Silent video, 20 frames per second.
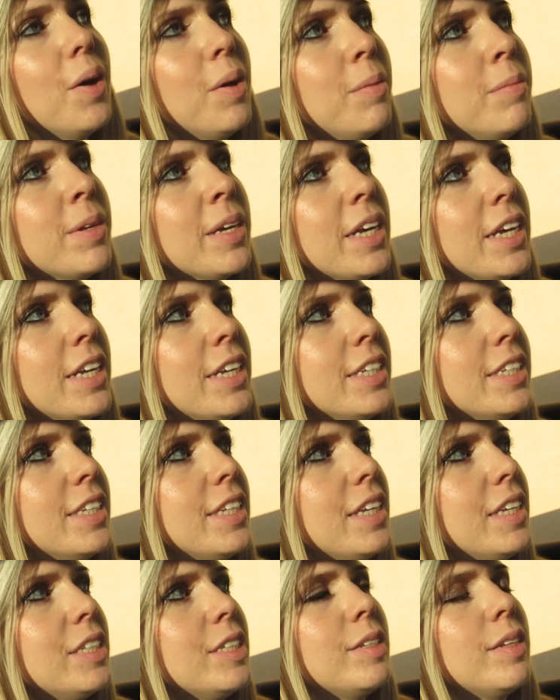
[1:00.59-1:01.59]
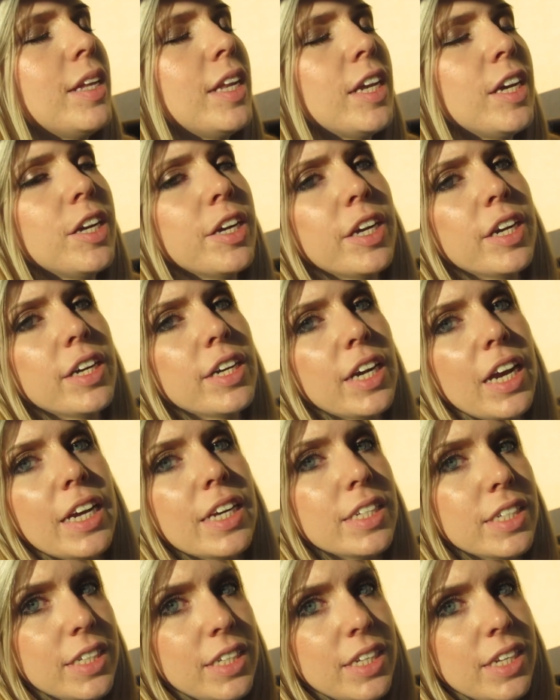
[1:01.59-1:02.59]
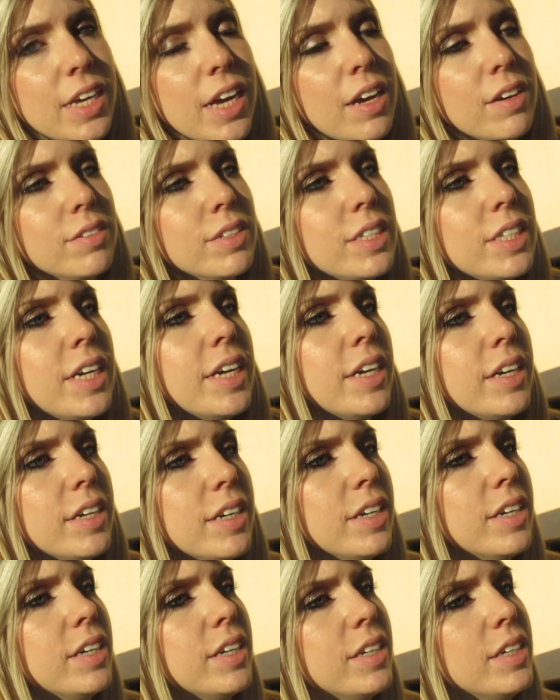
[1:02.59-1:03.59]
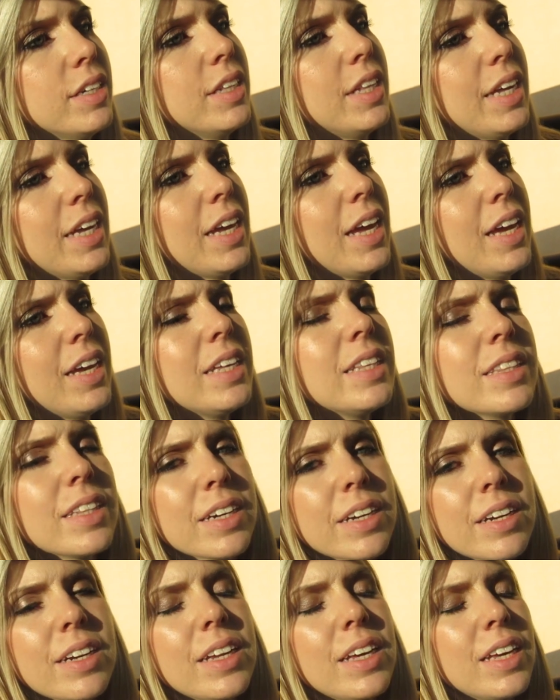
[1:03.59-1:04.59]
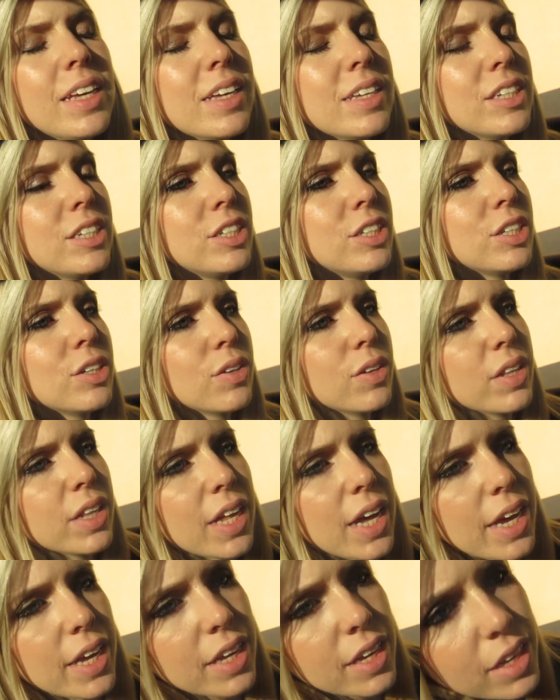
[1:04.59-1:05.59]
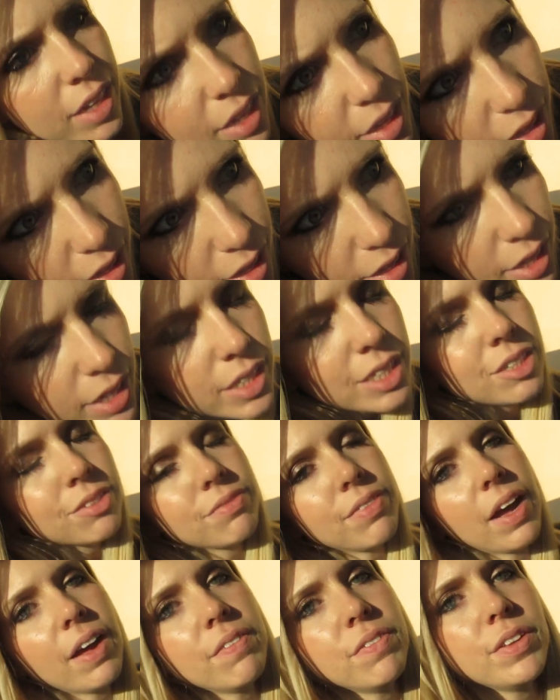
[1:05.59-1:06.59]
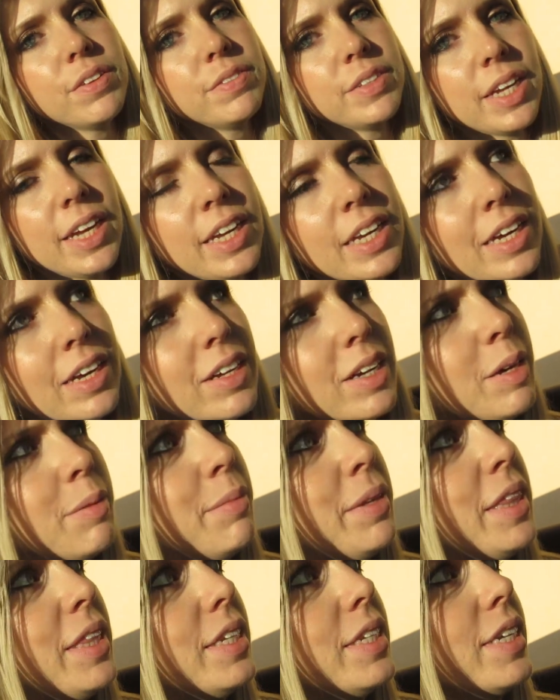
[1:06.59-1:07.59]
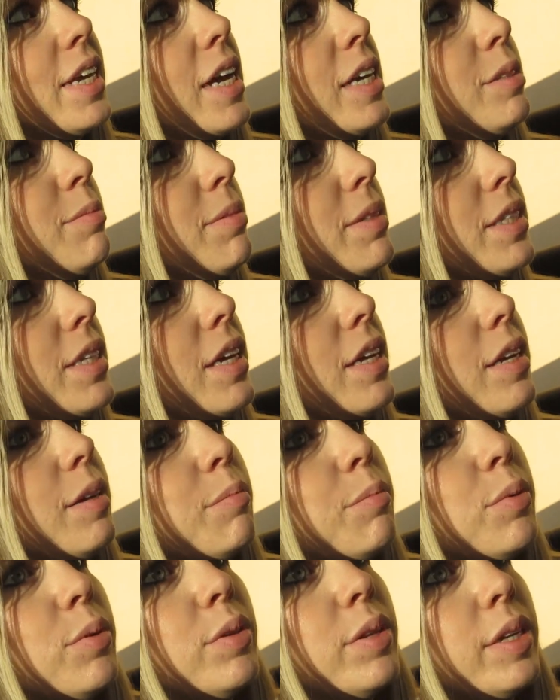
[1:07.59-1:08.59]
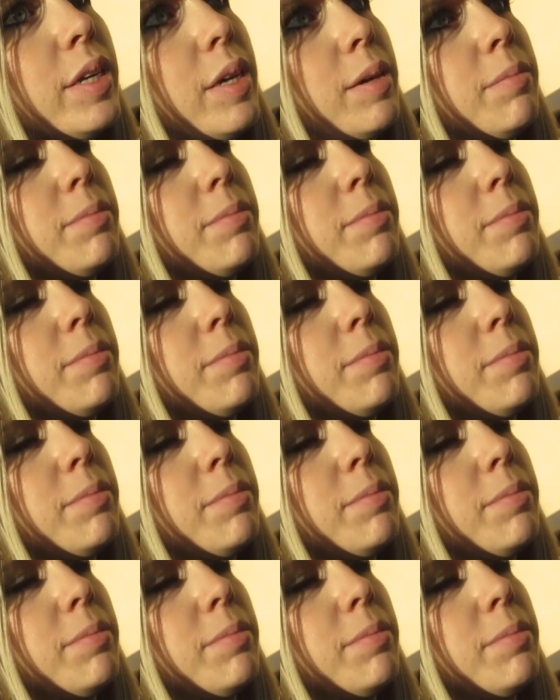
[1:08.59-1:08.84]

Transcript: oh my goodness it's been crazy i was there like 8:30ish till like it's 5:15 now and i'm in the zaxby's line i'm pulling